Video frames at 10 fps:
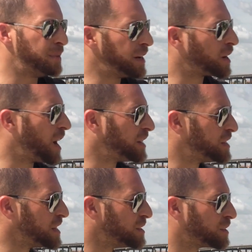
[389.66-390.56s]
being a
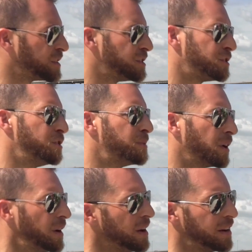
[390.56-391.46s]
conscientious
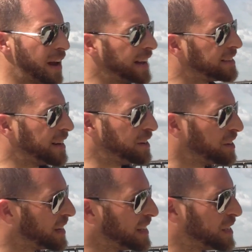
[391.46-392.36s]
consumer, not sending
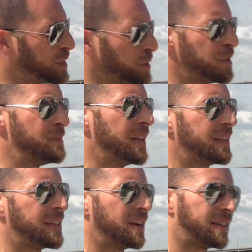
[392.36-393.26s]
your kids to join the
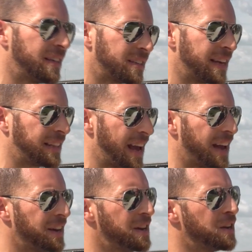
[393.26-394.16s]
military, things like
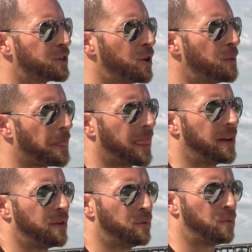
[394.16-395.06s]
that. So
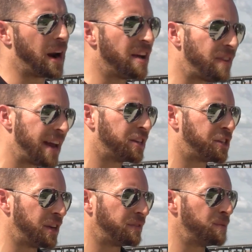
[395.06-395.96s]
what I've had a
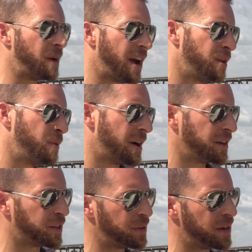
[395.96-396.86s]
shift in my
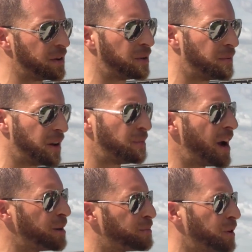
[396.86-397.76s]
awareness and in
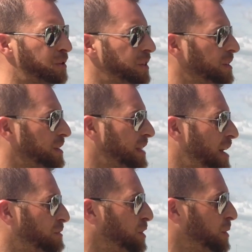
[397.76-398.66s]
my approach is,
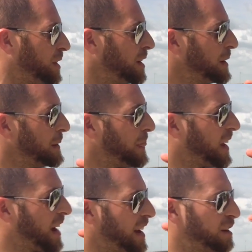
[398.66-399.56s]
instead of doing
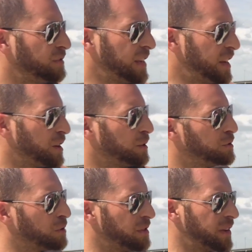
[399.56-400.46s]
the kind of
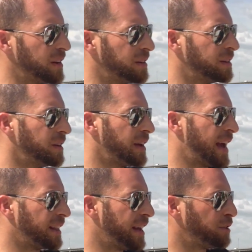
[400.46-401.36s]
ego-driven,
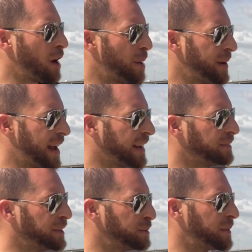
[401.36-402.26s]
headline-grabbing
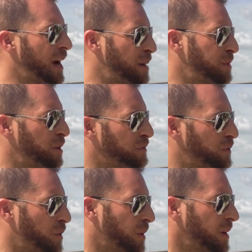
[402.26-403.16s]
activism that I'm known
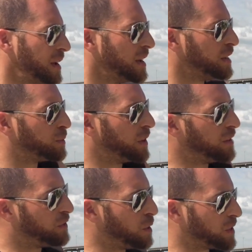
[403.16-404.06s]
for, is
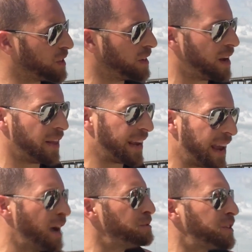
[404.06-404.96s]
really focusing on, like,
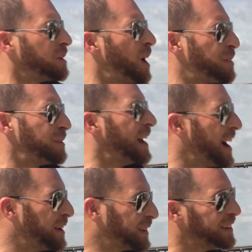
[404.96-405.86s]
hey, I'm just an author
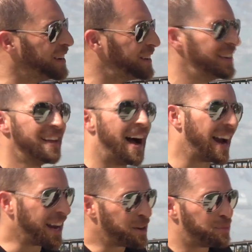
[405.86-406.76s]
now, you know?
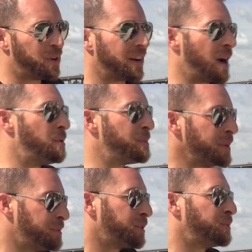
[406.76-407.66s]
I got a book. I
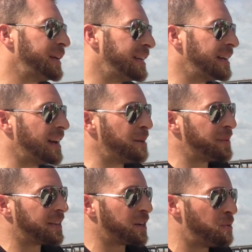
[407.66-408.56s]
want people to read it,
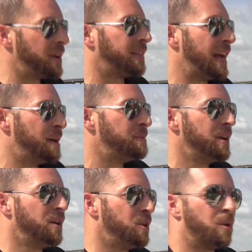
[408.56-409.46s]
not because I want them
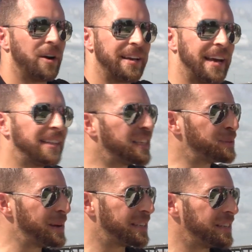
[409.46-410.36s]
who already get
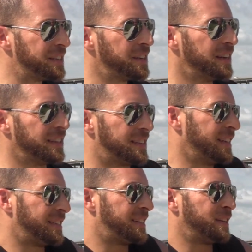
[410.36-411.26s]
this message
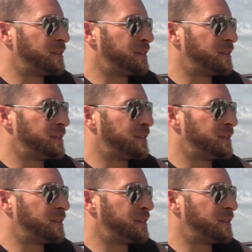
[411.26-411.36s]
to